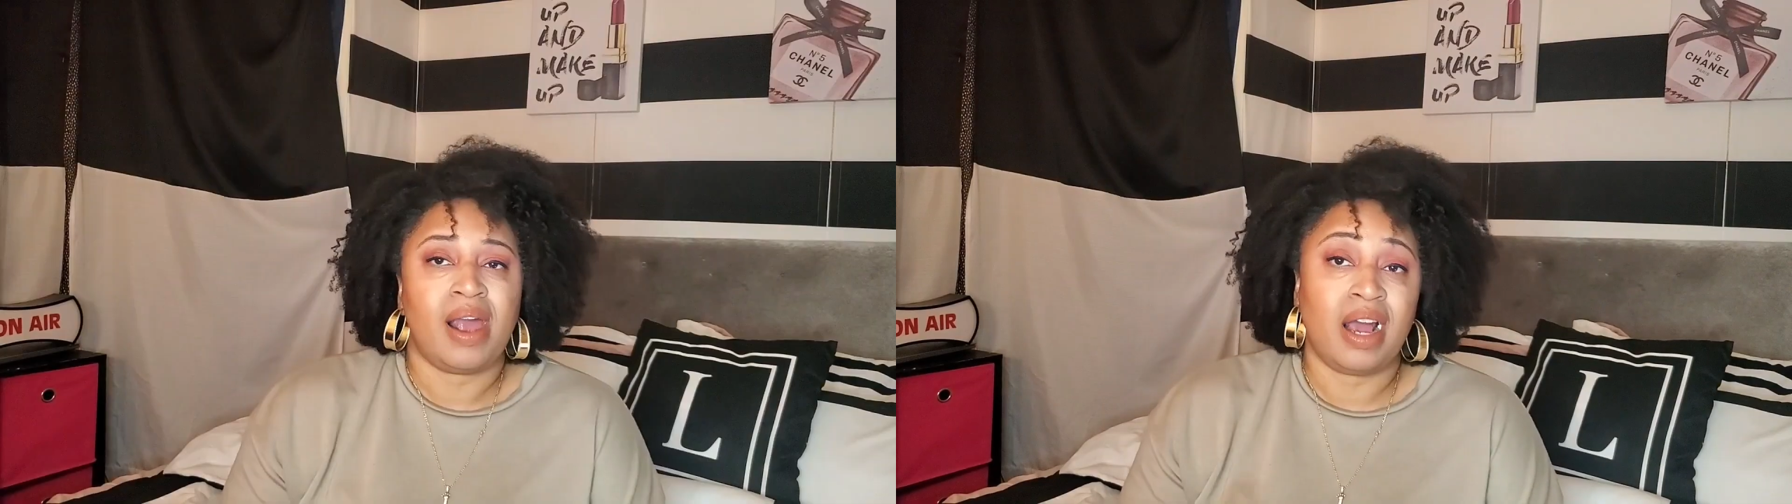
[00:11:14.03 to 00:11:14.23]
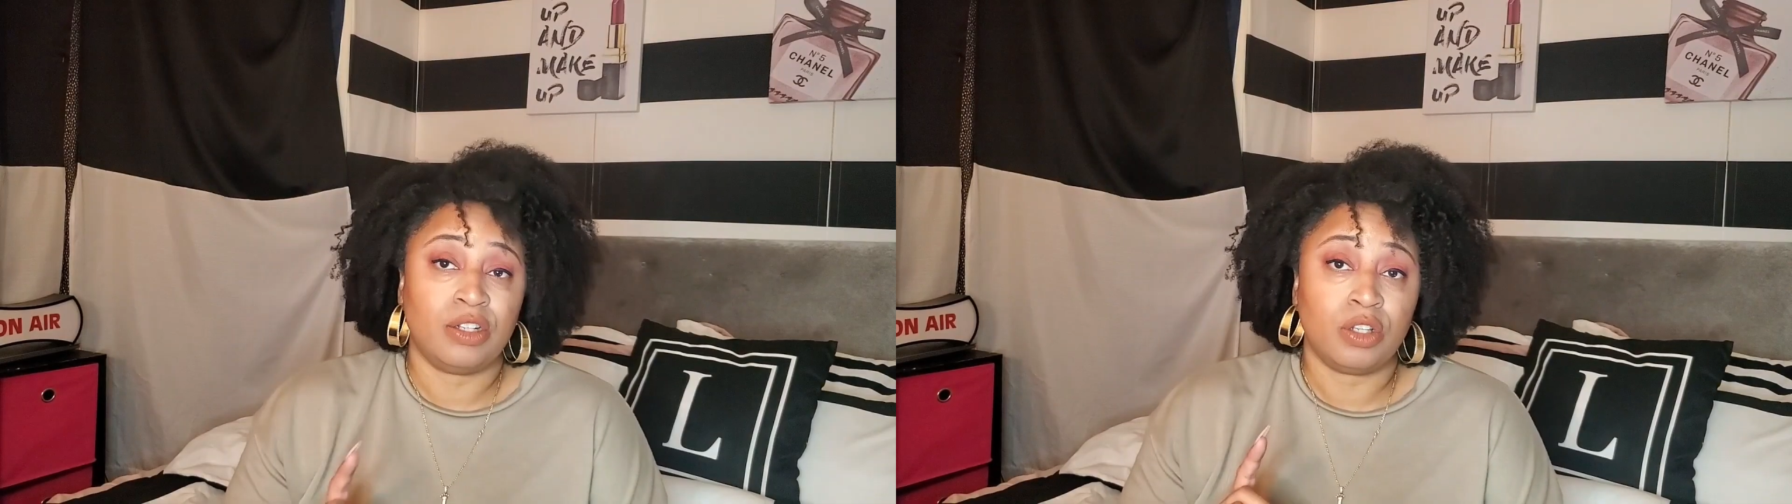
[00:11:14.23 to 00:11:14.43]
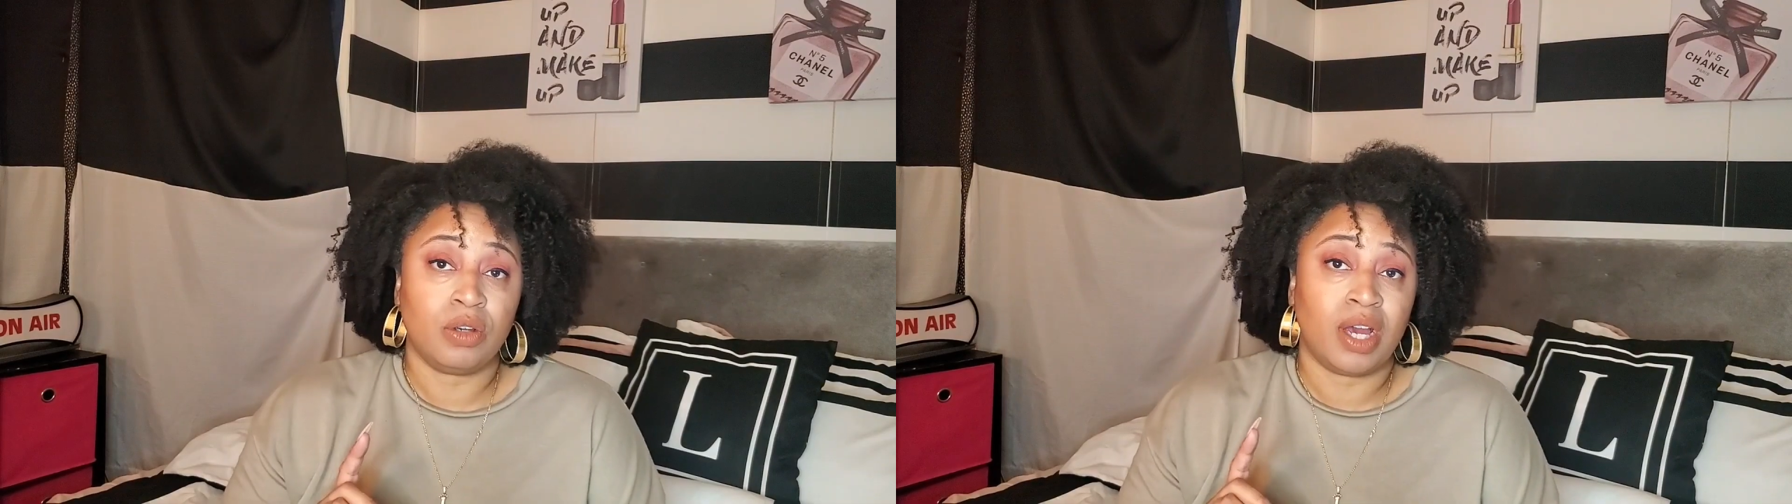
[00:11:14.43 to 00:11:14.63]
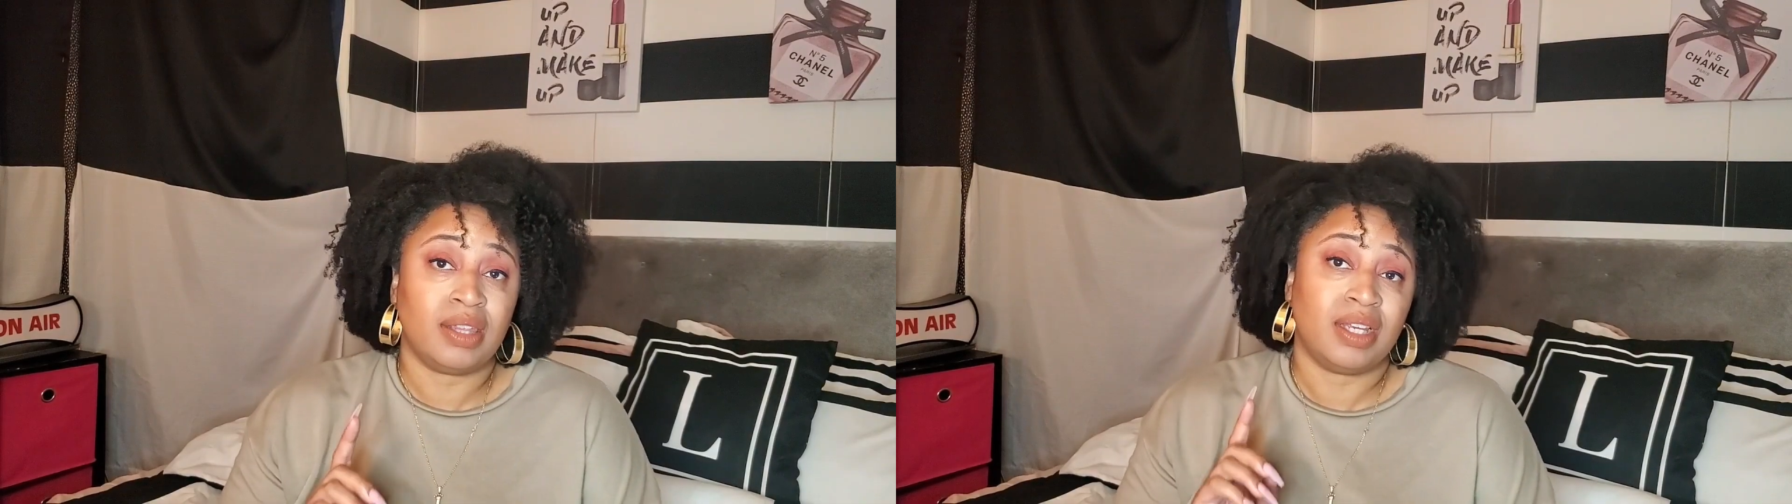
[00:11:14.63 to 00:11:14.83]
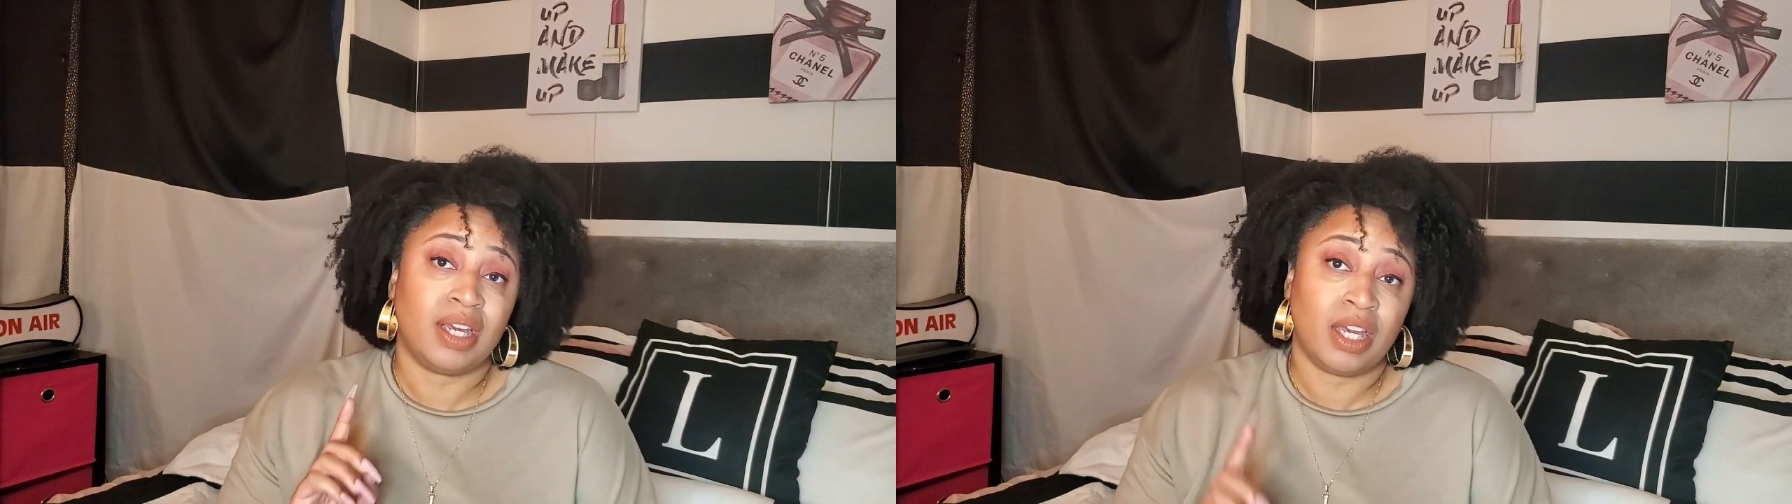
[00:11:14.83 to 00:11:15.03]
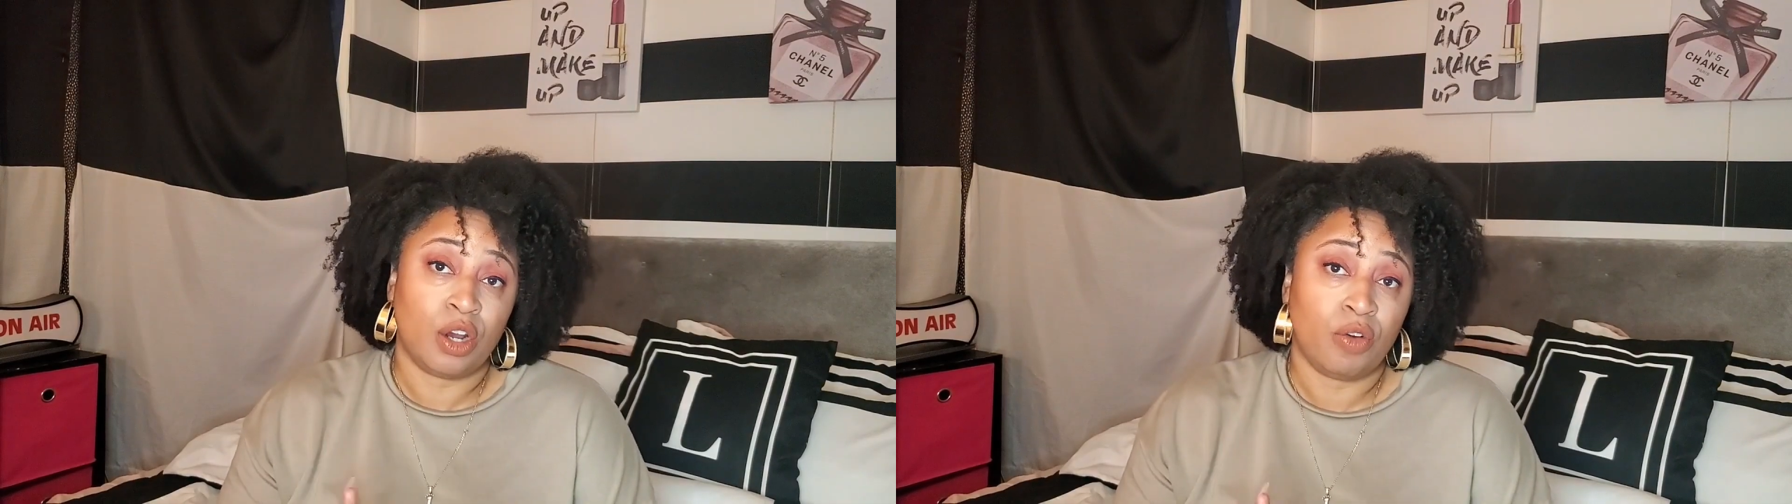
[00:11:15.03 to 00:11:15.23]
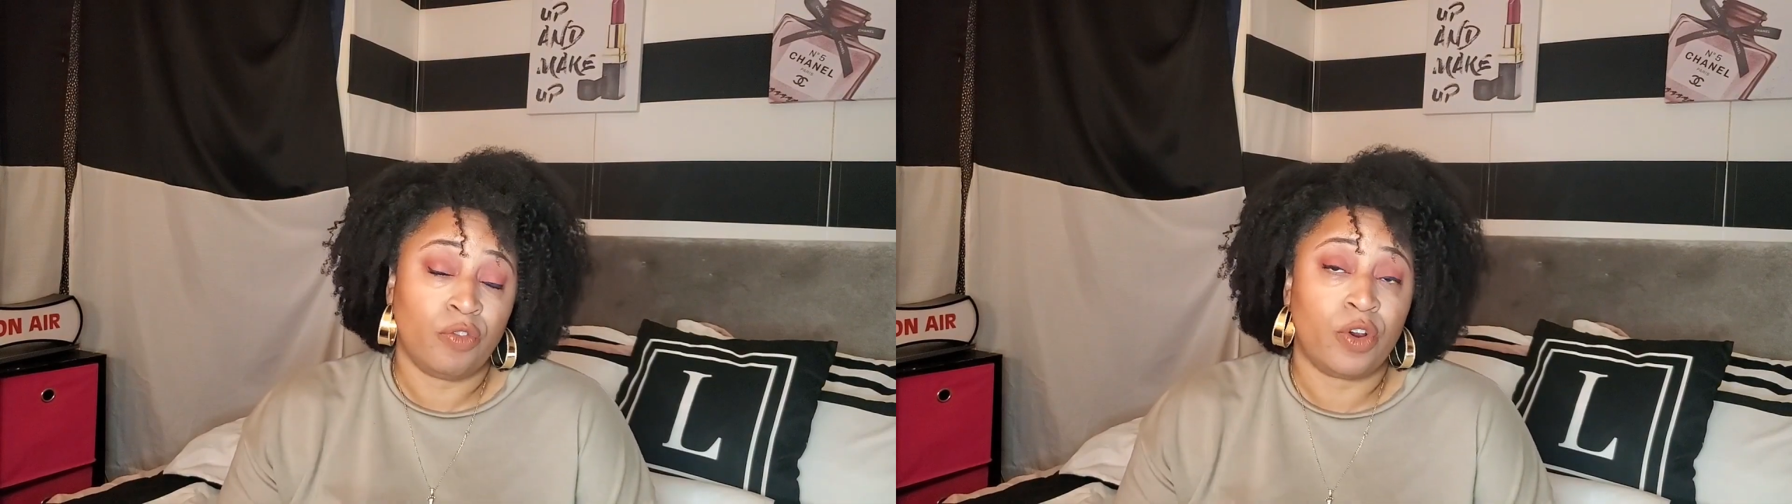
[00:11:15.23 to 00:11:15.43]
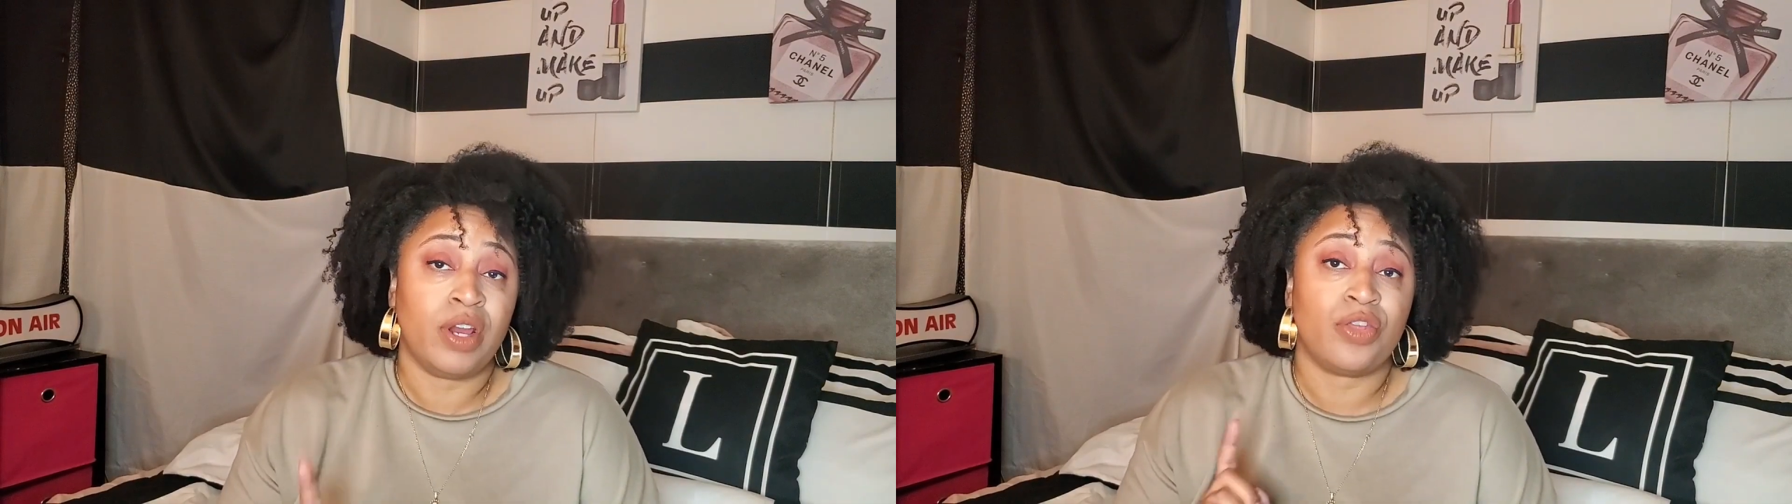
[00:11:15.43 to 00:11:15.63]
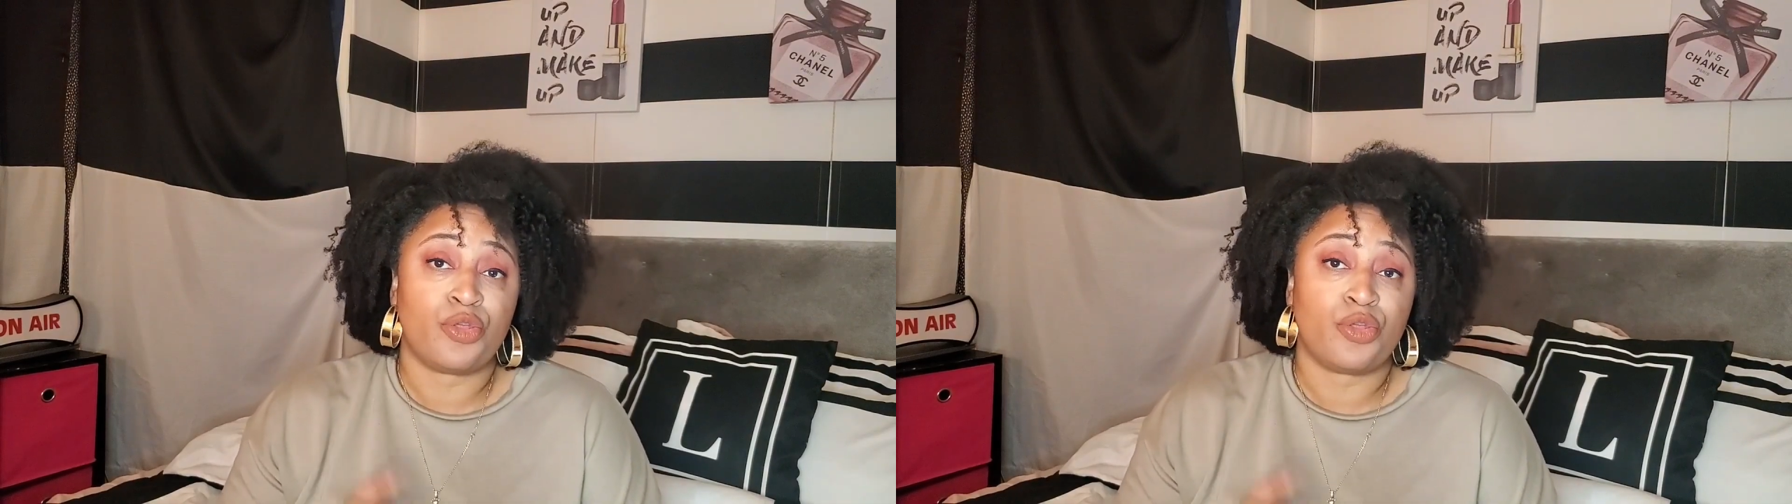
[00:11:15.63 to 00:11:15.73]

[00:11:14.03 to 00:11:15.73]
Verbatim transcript: I also got the Get Over It